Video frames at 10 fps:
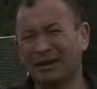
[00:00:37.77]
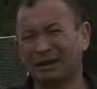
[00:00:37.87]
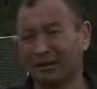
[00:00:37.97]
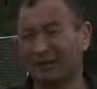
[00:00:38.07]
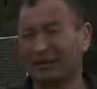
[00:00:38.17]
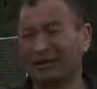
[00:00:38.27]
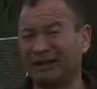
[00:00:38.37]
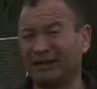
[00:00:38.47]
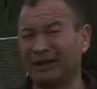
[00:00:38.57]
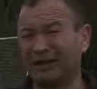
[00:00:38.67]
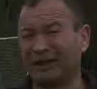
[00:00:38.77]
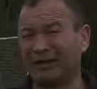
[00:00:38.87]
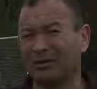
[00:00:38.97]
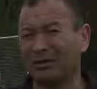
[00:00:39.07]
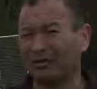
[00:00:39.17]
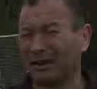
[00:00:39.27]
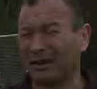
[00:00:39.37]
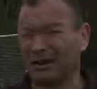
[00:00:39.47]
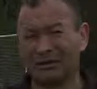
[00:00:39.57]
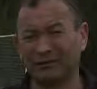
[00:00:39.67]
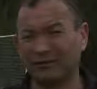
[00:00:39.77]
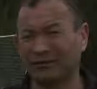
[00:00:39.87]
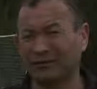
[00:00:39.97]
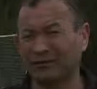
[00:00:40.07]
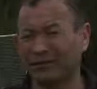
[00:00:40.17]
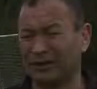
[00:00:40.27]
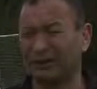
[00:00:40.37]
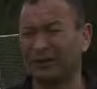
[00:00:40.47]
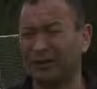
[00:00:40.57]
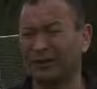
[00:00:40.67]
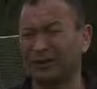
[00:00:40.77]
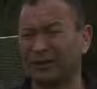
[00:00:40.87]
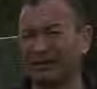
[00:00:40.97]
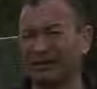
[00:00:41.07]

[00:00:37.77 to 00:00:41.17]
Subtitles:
then I think they can go all the way. If not this year, then maybe next